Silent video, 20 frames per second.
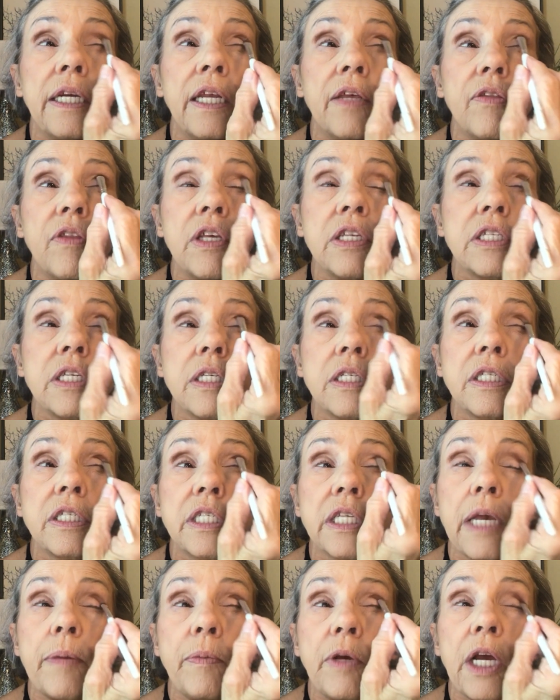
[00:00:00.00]
Now this is
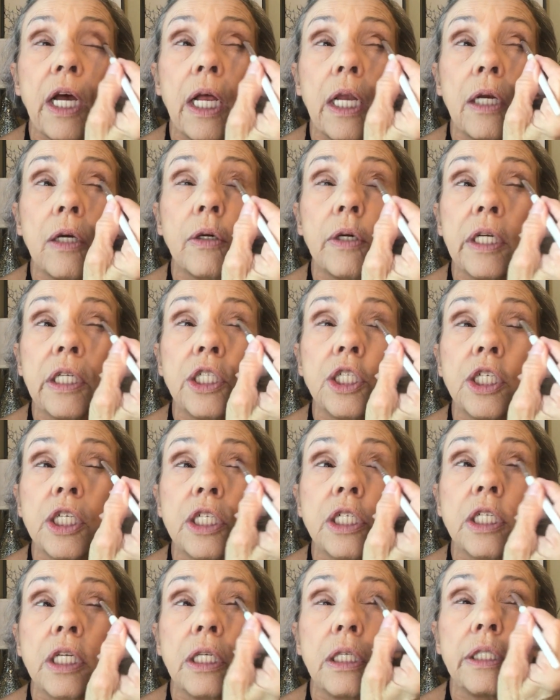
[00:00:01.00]
the same color, it's
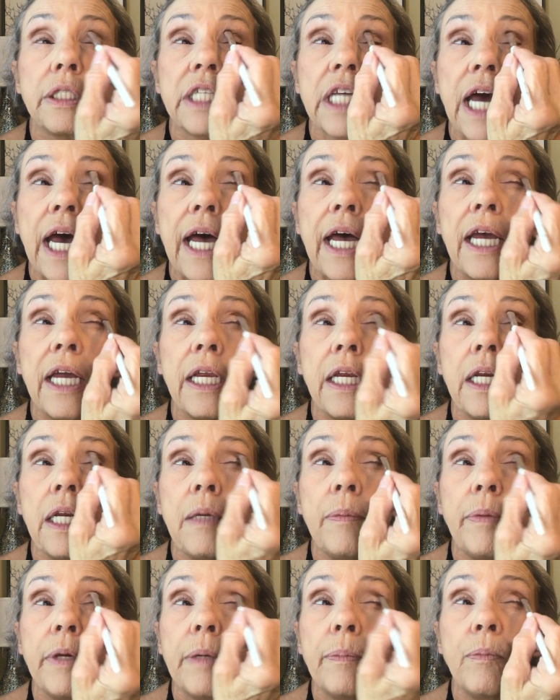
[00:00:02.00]
just a
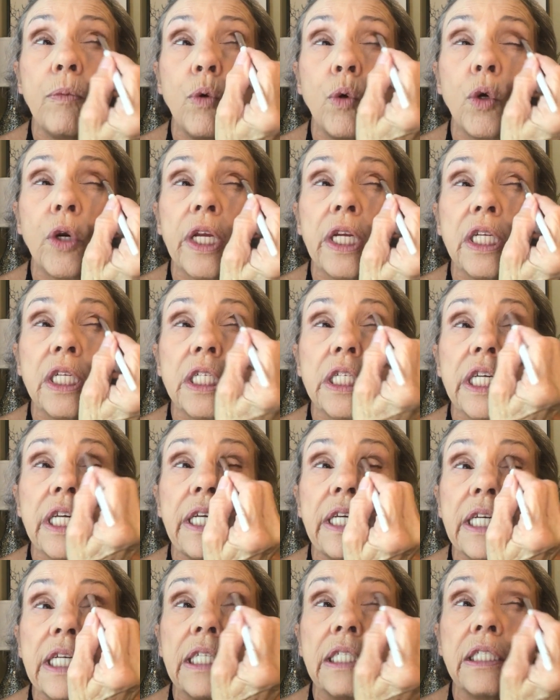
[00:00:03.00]
tiny bit more
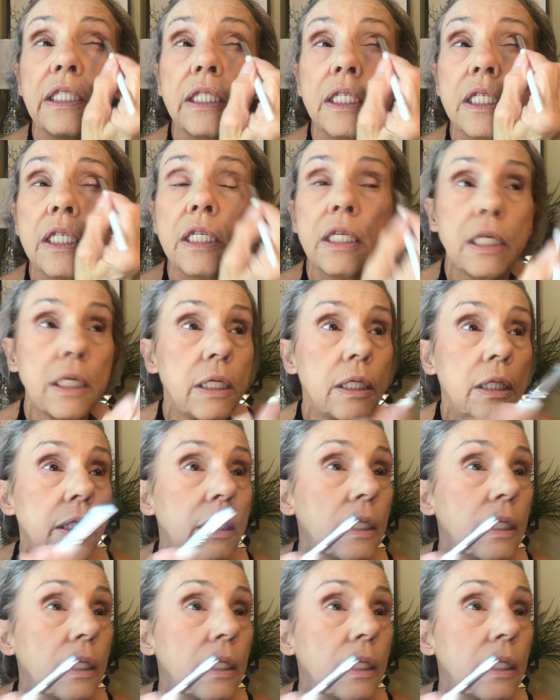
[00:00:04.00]
intense.